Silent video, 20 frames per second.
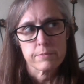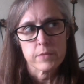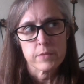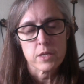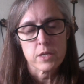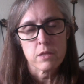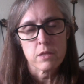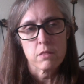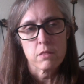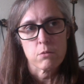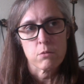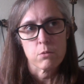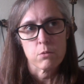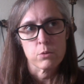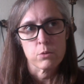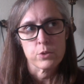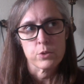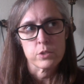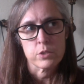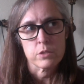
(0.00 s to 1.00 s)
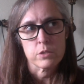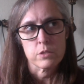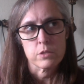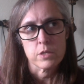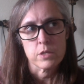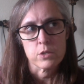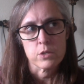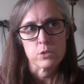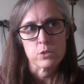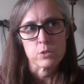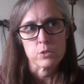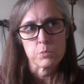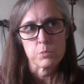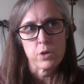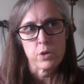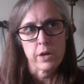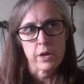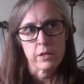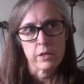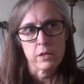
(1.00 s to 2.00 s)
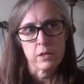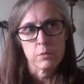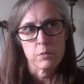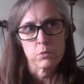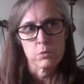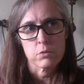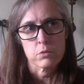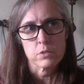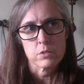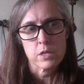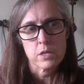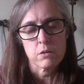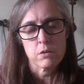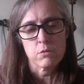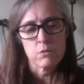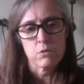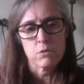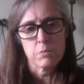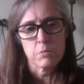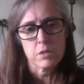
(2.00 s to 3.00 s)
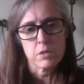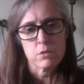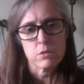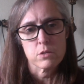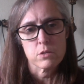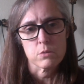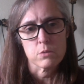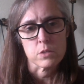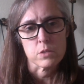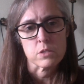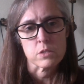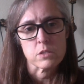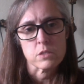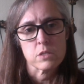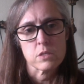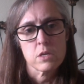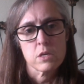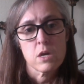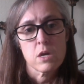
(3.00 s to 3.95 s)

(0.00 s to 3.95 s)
and the older Knitter's Pride cables, I don't know about the new ones,